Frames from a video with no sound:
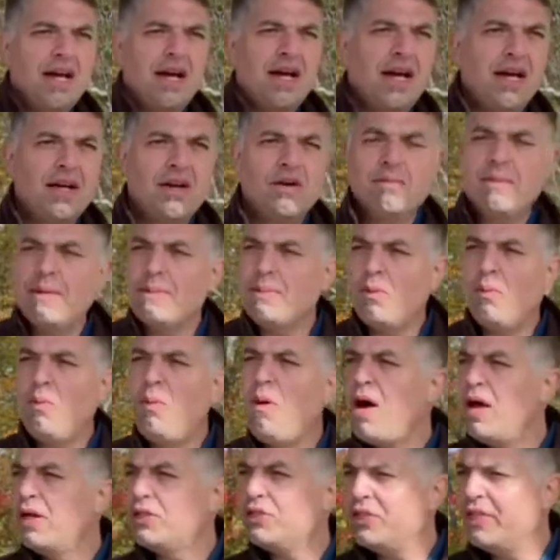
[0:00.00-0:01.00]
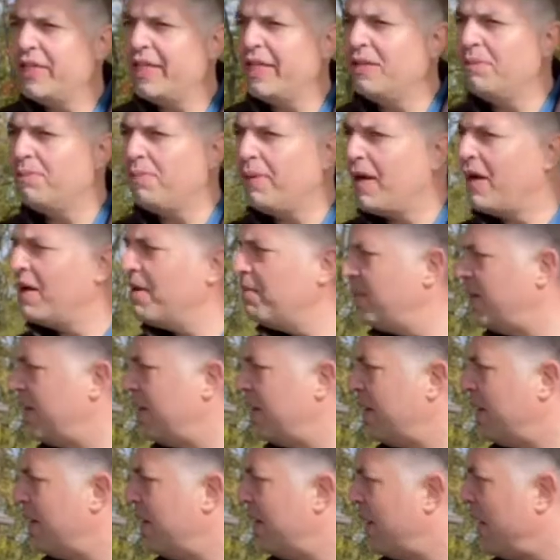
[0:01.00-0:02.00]
I don't remember watching it, but
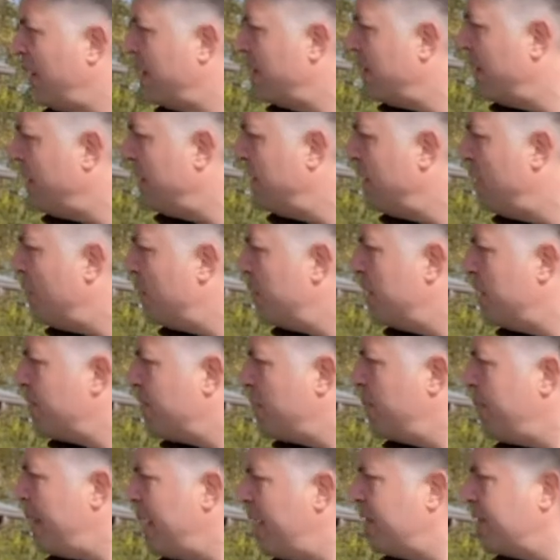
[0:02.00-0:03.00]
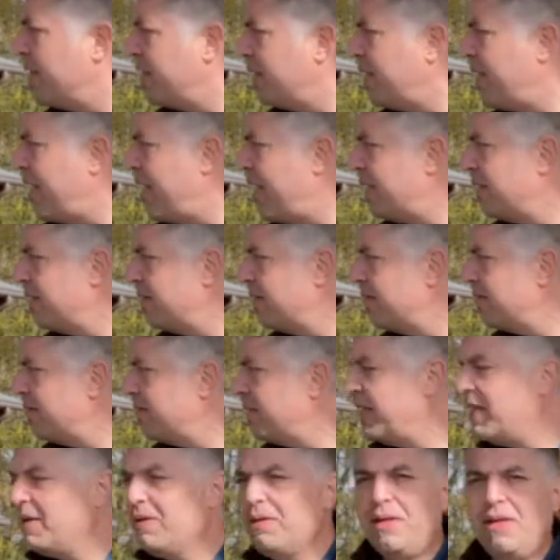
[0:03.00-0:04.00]
I know enough about it that
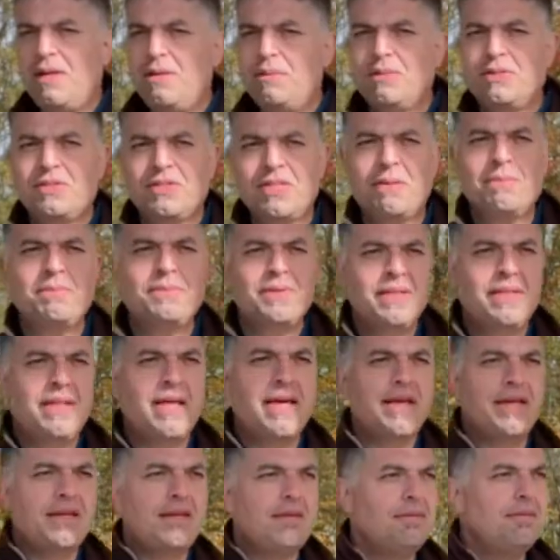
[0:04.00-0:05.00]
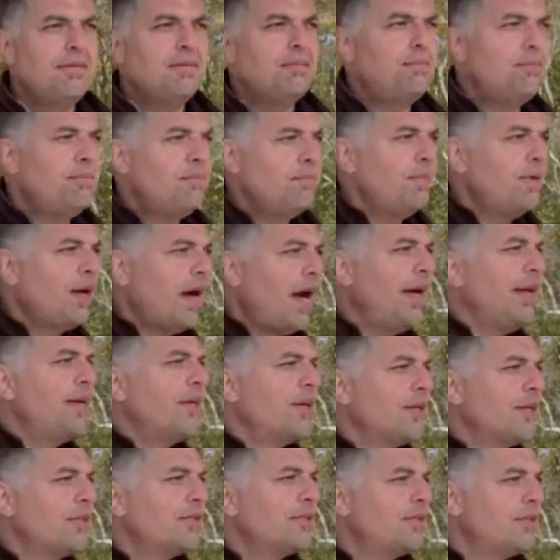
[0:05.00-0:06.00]
it was something like
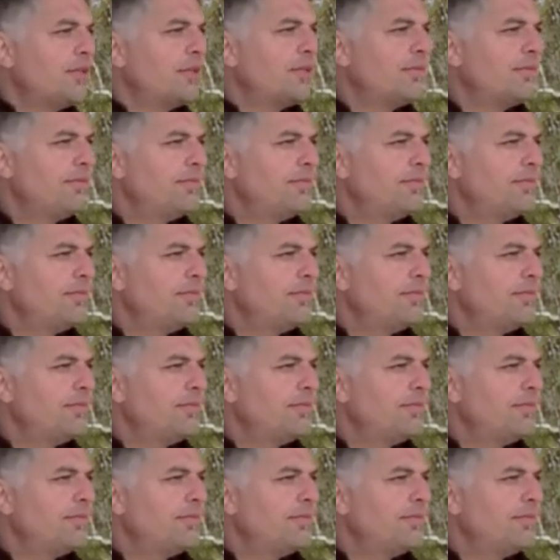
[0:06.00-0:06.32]
hikers or